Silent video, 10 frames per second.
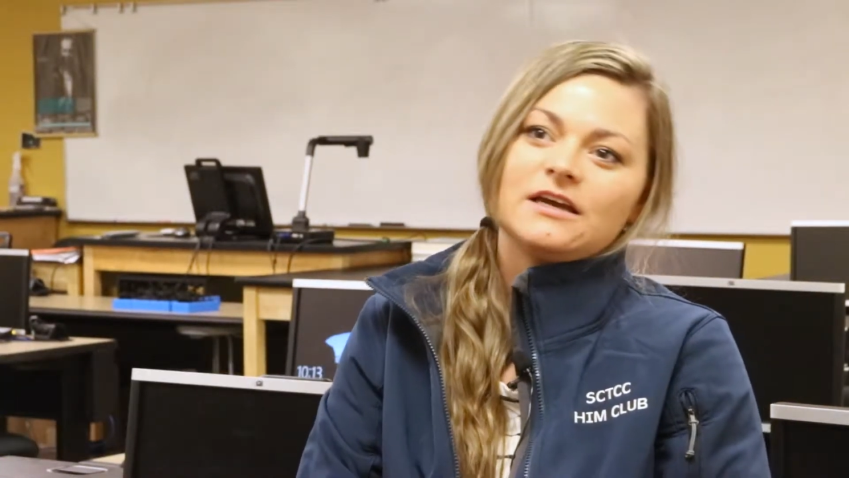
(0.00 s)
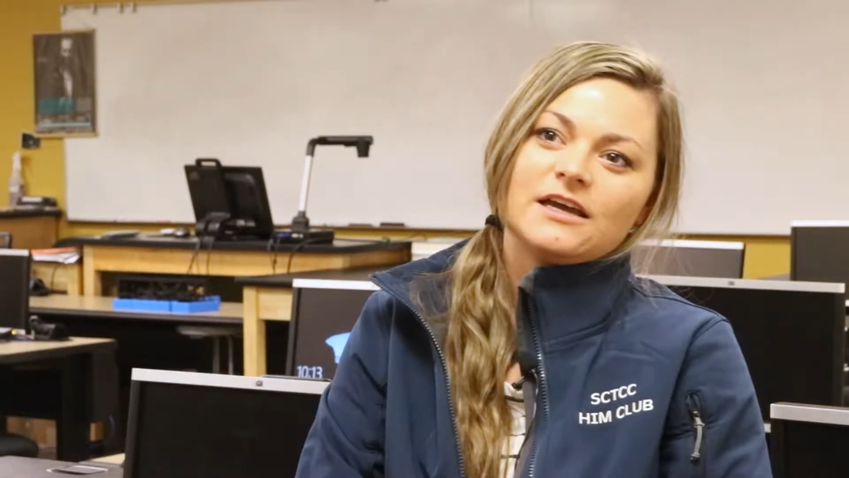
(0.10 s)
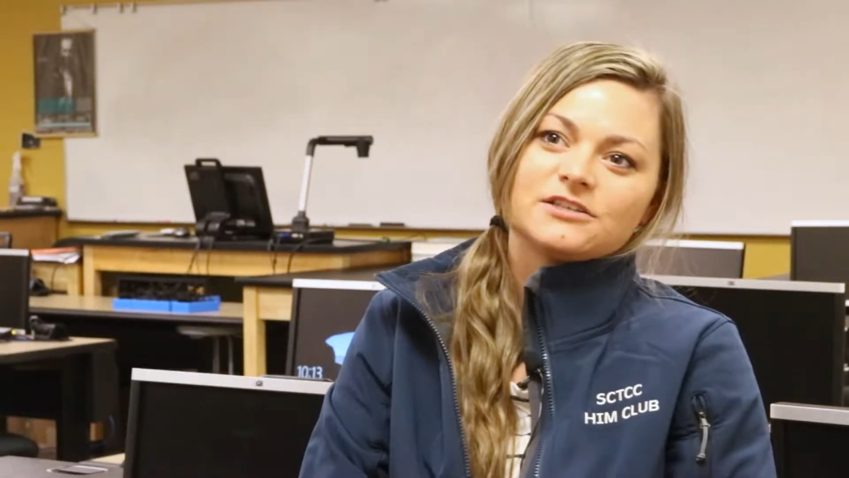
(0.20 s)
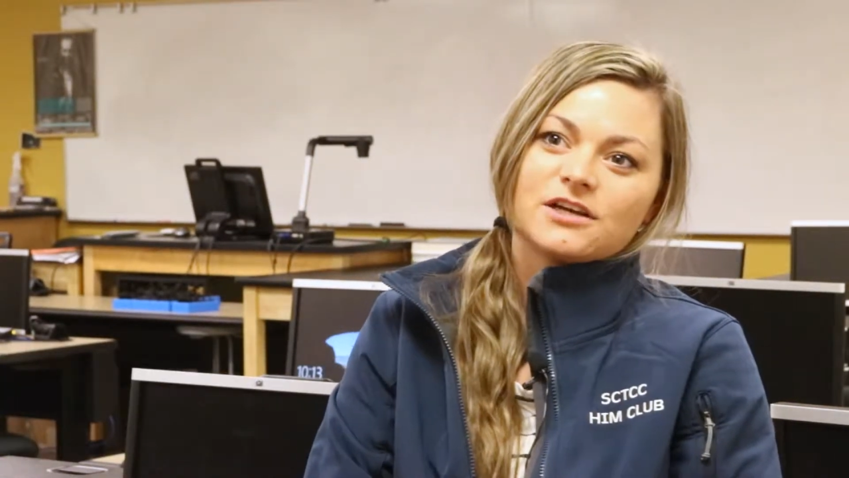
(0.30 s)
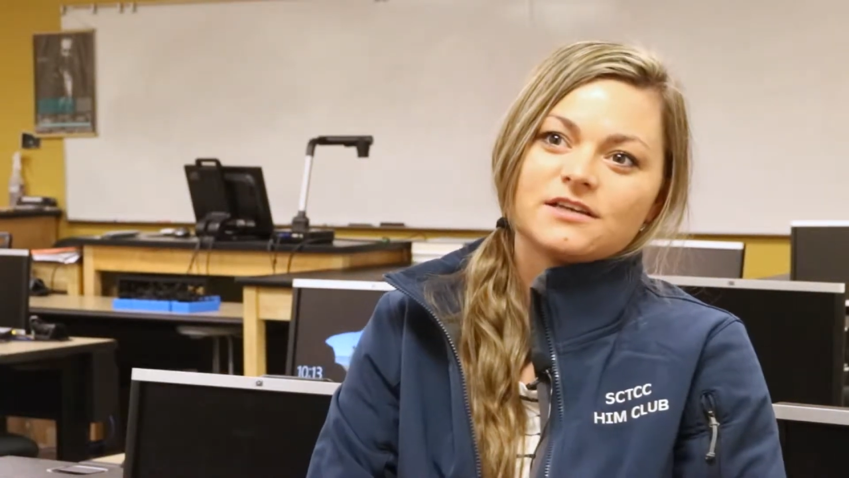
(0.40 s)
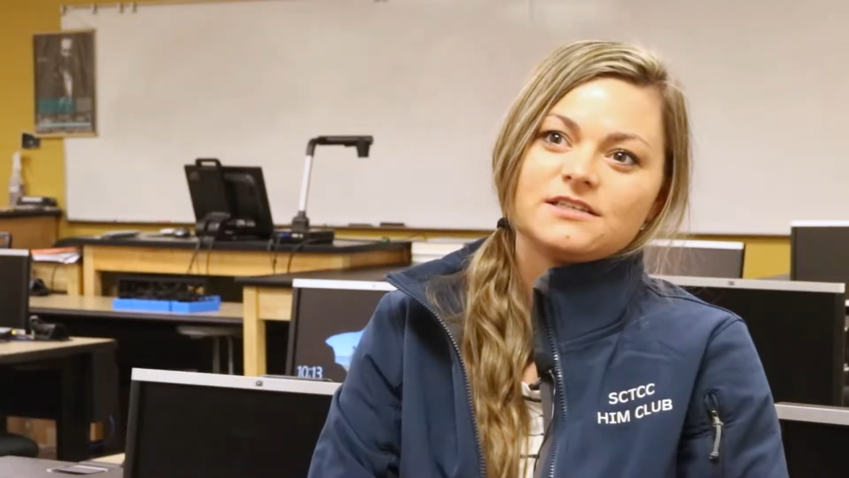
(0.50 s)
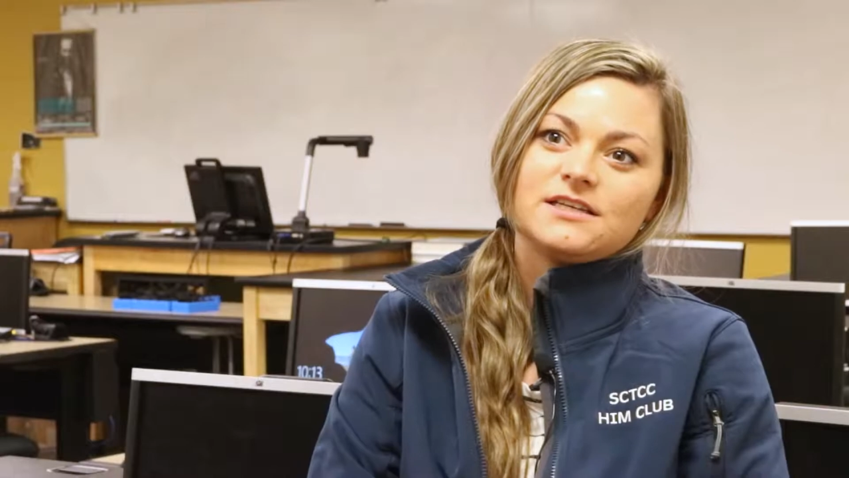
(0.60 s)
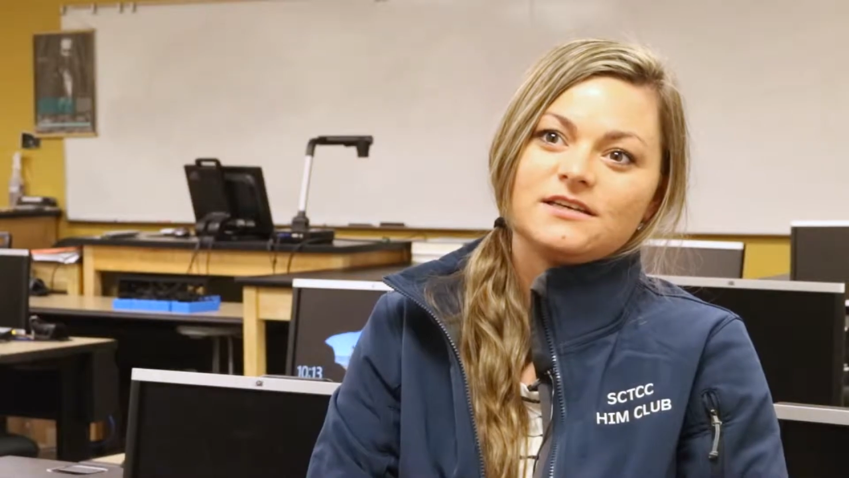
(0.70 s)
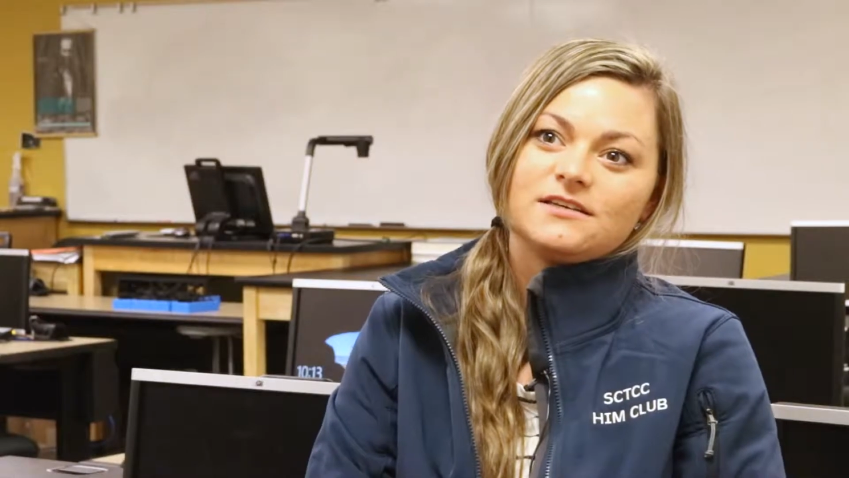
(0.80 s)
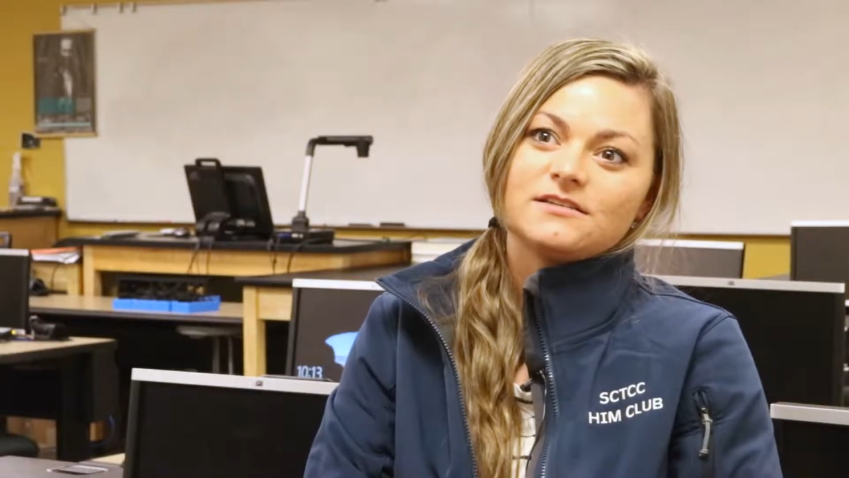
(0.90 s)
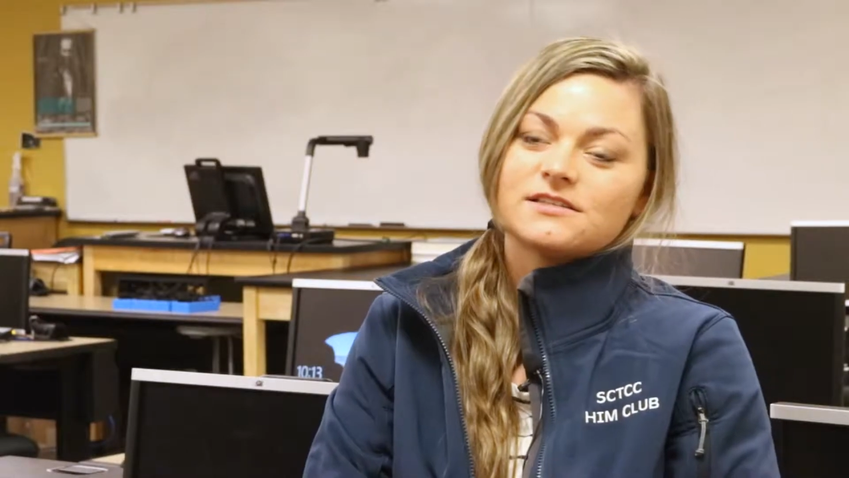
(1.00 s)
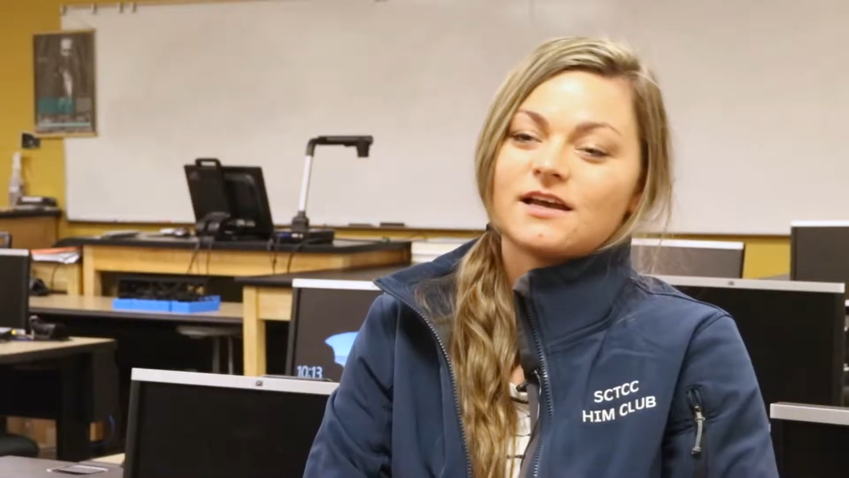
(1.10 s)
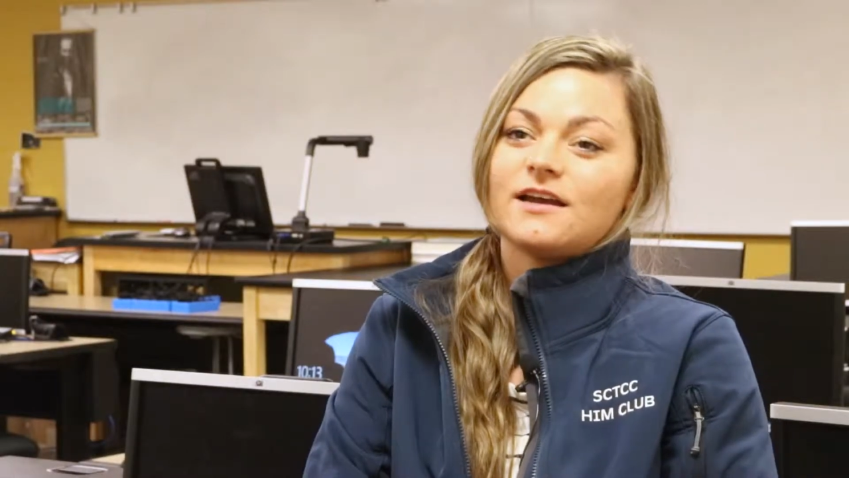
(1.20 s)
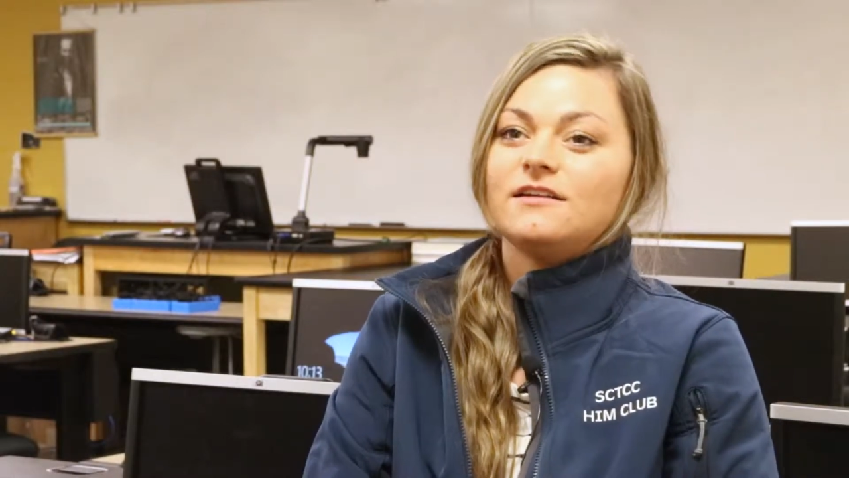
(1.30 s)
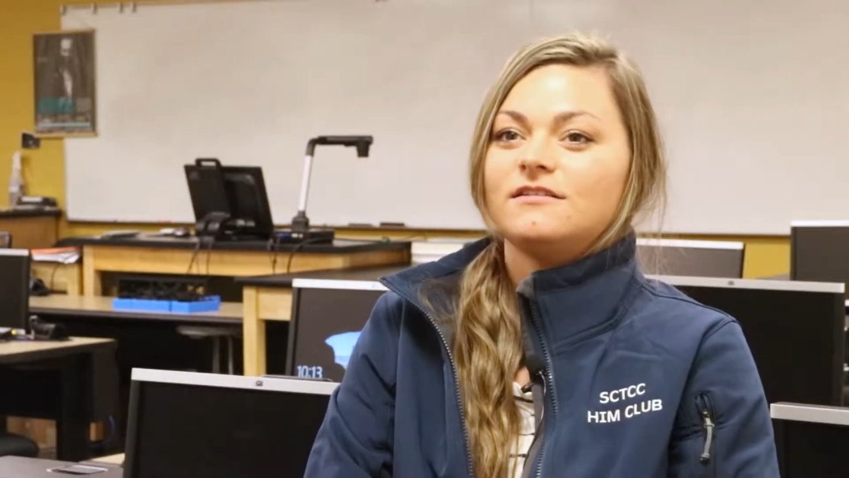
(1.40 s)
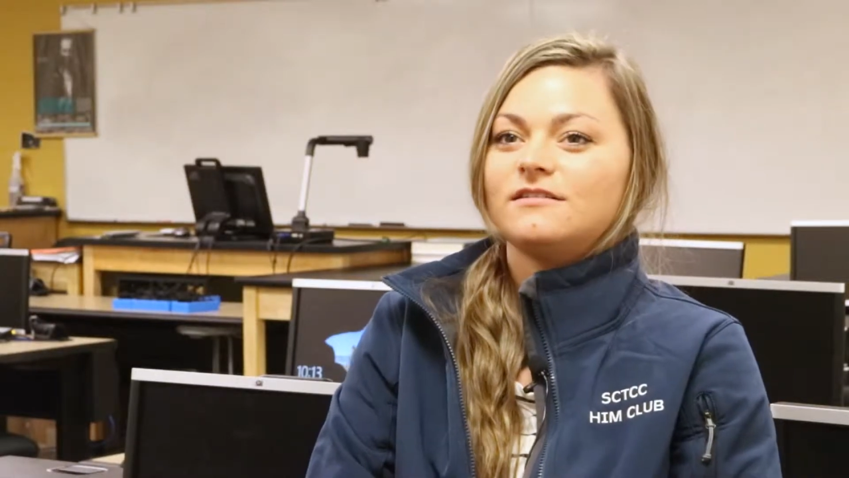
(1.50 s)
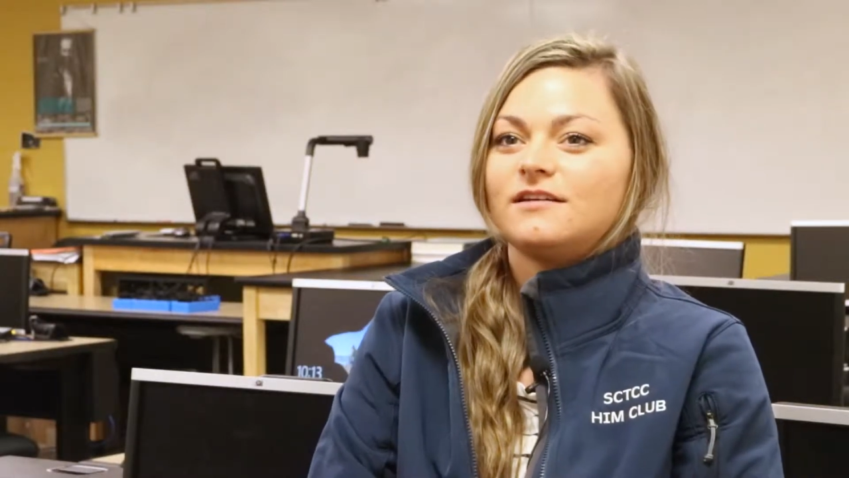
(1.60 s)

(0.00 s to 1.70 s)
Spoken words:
HIT side